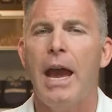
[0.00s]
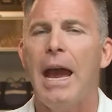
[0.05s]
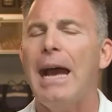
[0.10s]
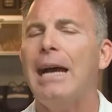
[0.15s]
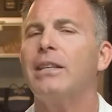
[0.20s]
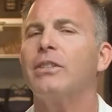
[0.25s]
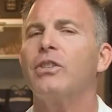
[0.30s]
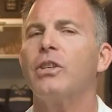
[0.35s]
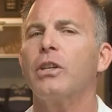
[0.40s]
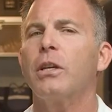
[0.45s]

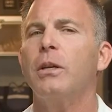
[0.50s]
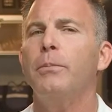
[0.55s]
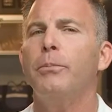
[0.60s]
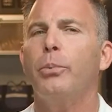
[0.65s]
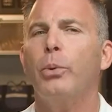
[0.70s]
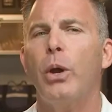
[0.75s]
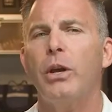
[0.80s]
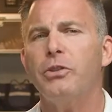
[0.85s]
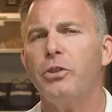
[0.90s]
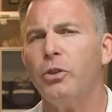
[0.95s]
As the
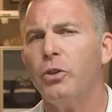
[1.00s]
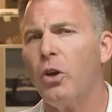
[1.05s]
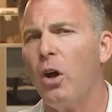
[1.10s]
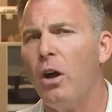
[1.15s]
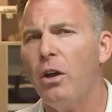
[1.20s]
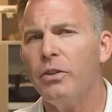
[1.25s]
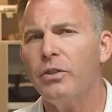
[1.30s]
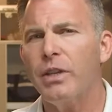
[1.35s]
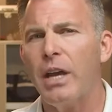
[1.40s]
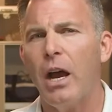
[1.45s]
compressor
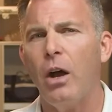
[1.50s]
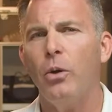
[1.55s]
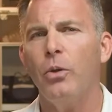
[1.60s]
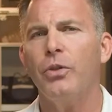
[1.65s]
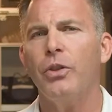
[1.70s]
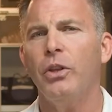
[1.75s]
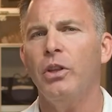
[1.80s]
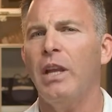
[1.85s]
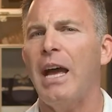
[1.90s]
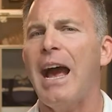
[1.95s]
calls out
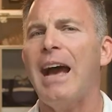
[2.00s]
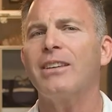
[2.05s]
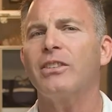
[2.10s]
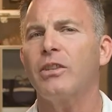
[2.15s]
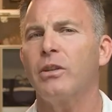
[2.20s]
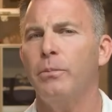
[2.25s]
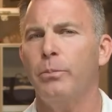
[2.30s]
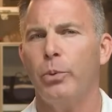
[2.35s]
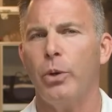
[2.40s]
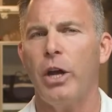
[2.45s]
the last
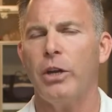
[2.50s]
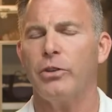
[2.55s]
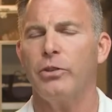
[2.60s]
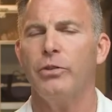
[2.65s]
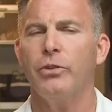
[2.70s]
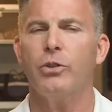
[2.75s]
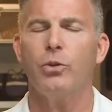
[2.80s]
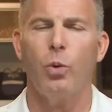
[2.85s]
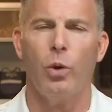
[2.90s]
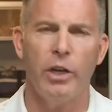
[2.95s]

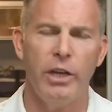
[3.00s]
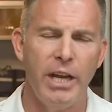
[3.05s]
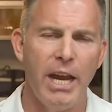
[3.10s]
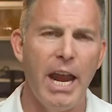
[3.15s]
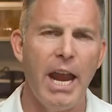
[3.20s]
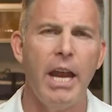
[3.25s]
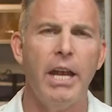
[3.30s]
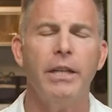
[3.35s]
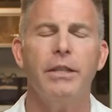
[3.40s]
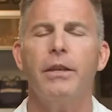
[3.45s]
compressions,
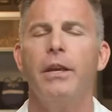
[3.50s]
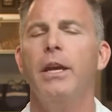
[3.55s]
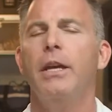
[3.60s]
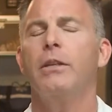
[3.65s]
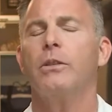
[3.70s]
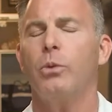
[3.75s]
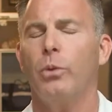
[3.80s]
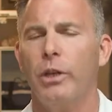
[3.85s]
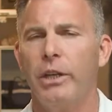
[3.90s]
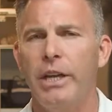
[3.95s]
28,
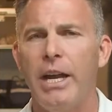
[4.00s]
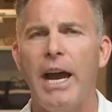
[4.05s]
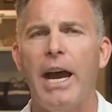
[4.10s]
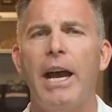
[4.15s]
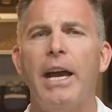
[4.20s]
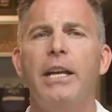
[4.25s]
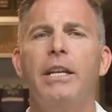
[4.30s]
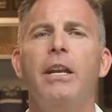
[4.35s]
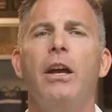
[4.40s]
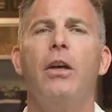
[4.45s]

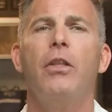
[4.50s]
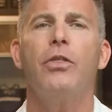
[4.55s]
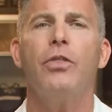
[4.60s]
29,